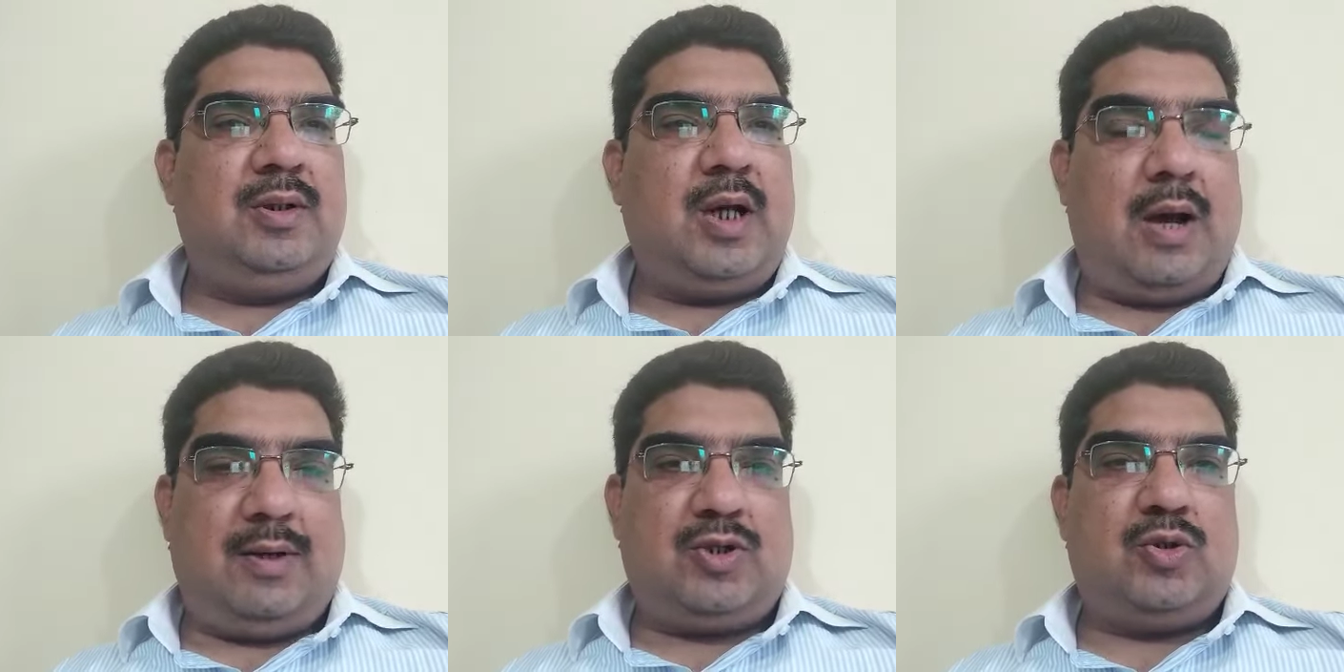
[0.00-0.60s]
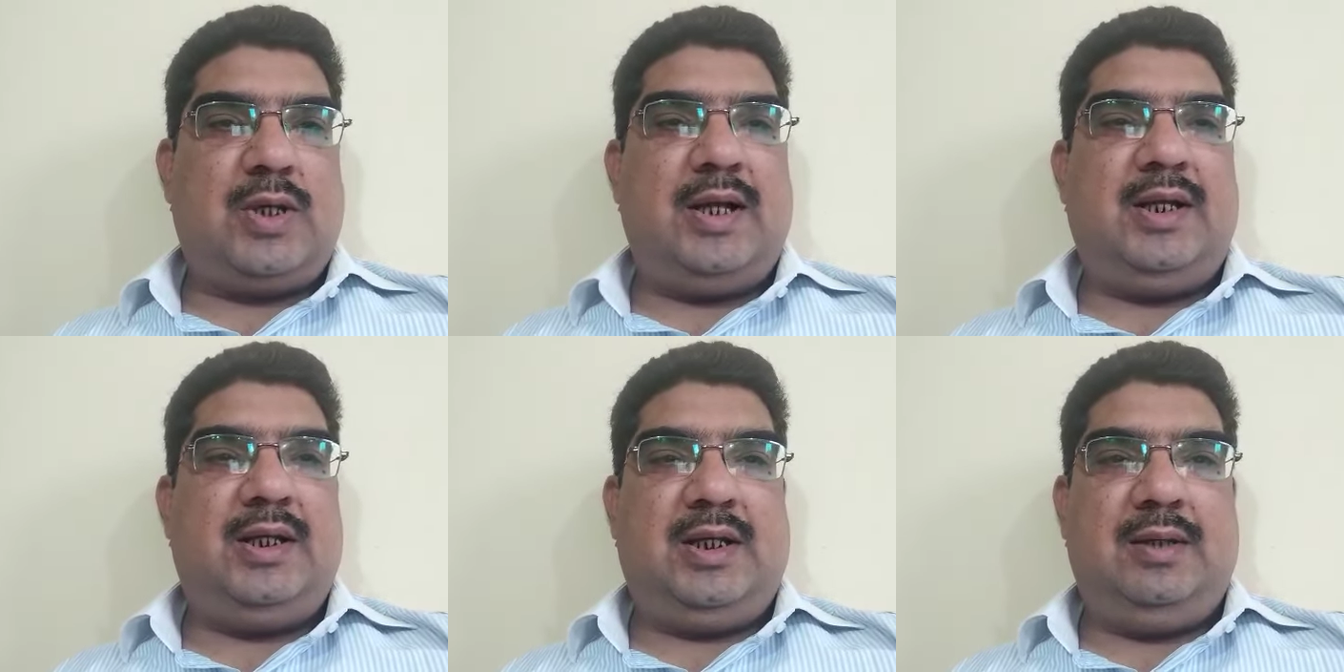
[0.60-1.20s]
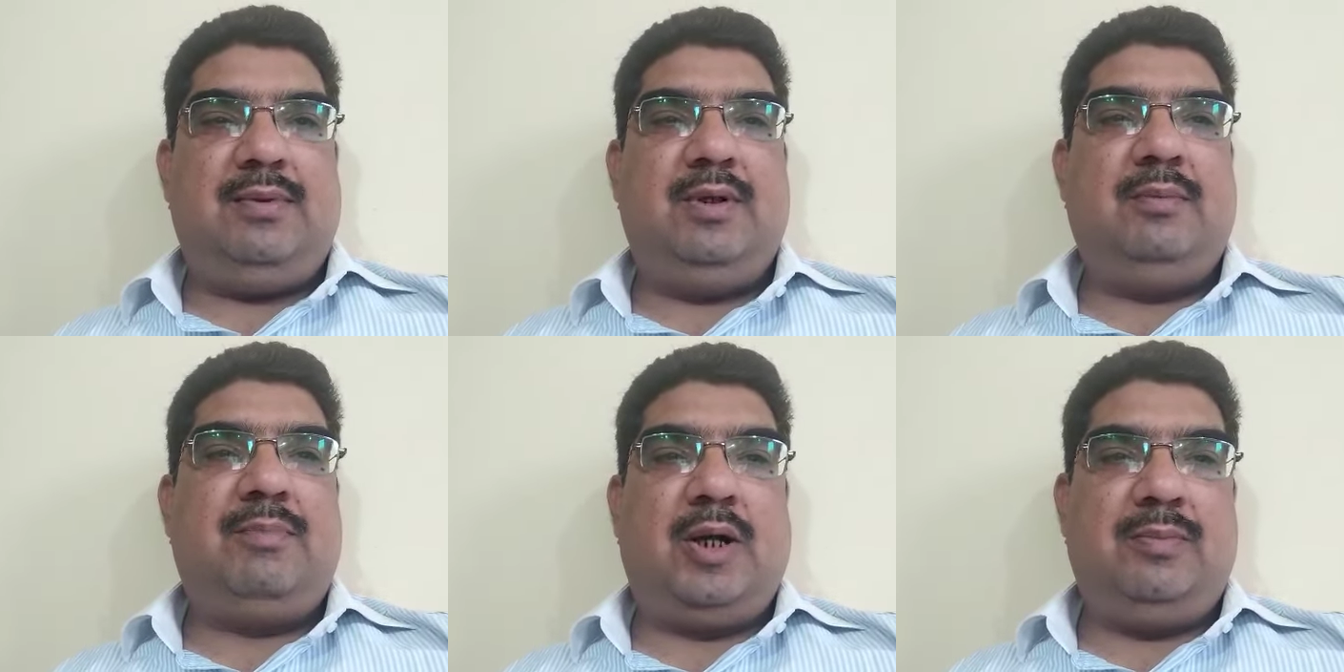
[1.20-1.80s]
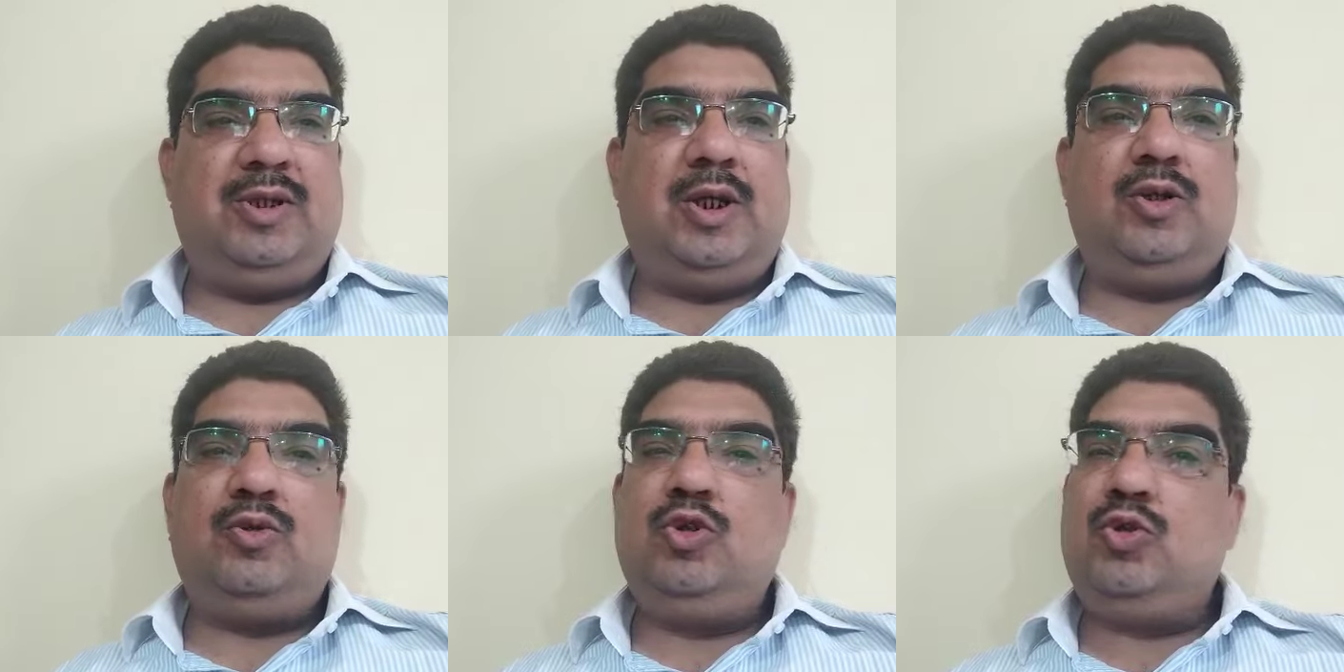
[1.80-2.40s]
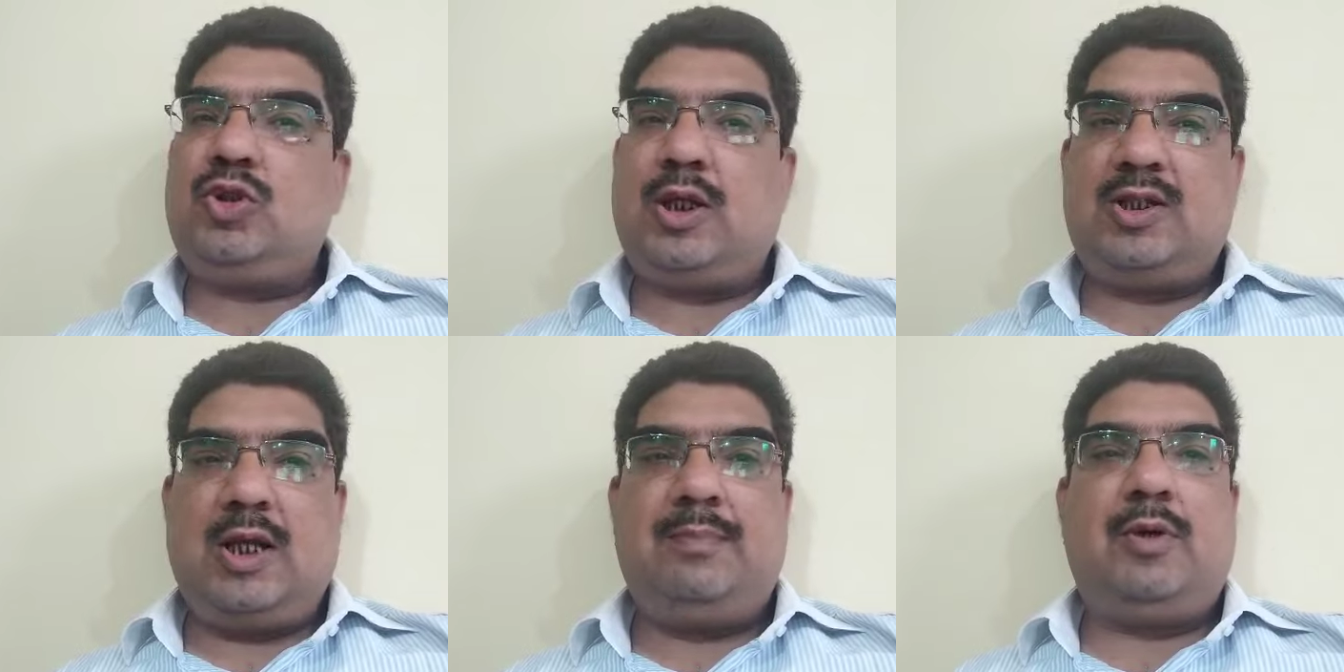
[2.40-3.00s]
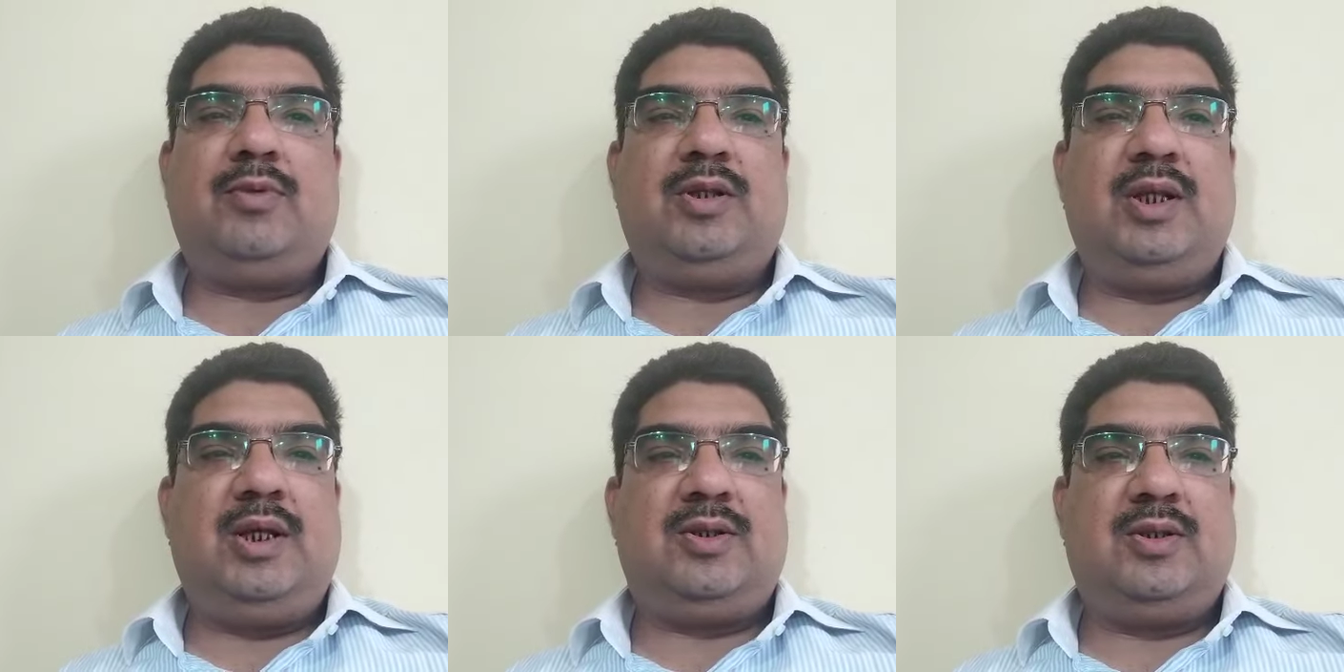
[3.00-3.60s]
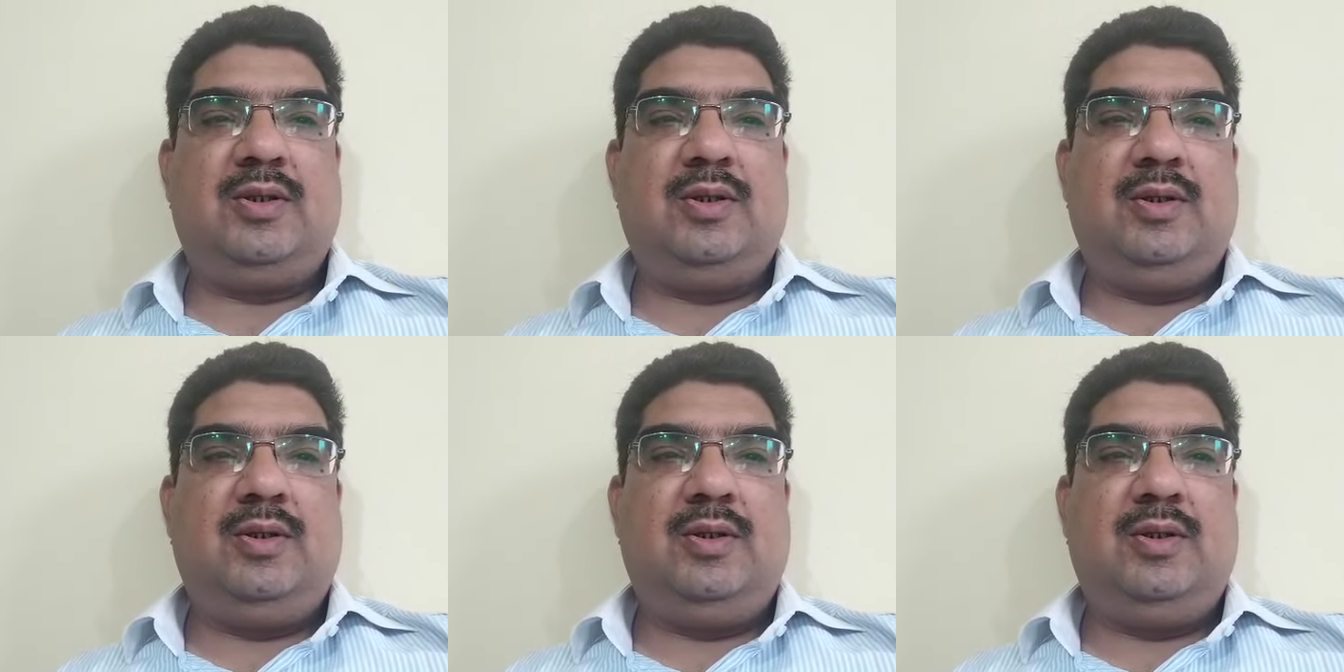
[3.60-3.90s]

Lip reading: Our society give permission to use such type of the things.